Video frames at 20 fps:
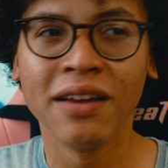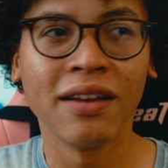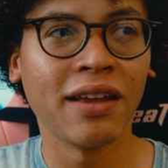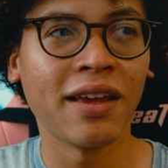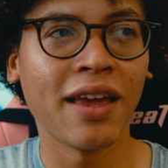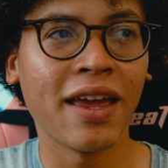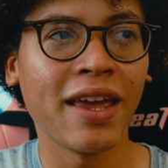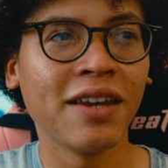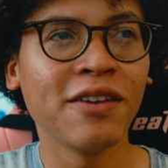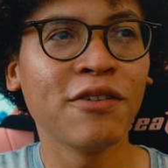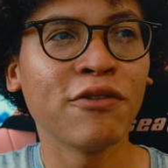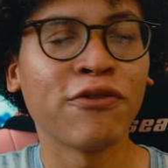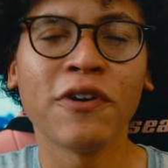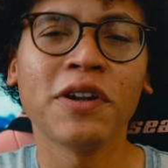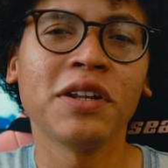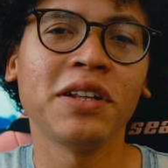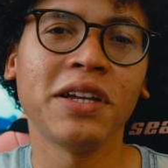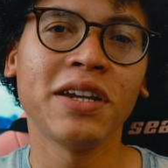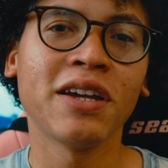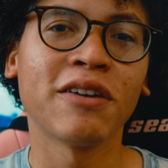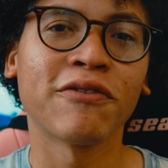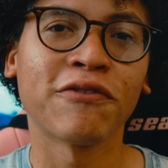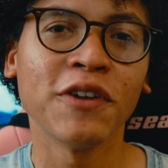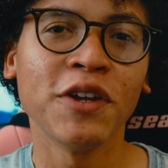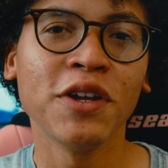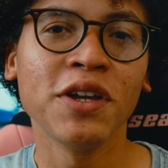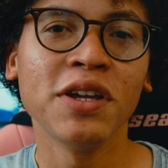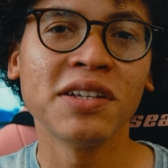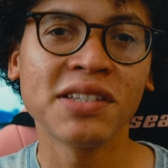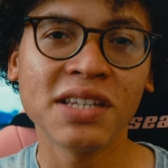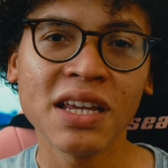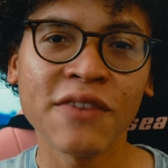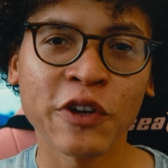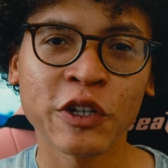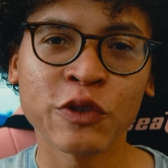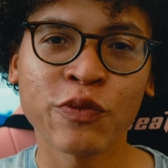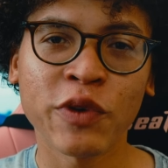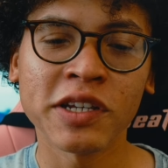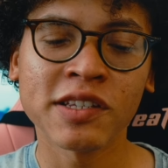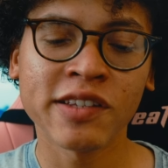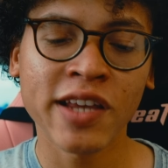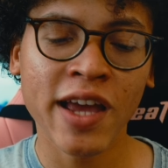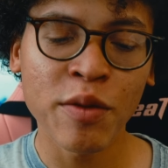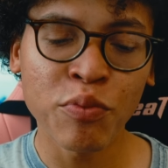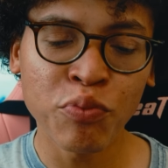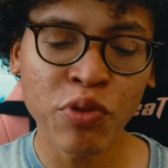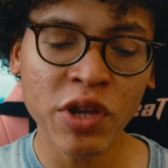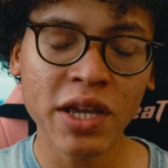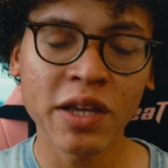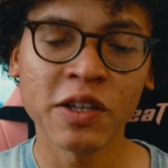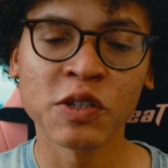And funnily enough, CFExpress Type B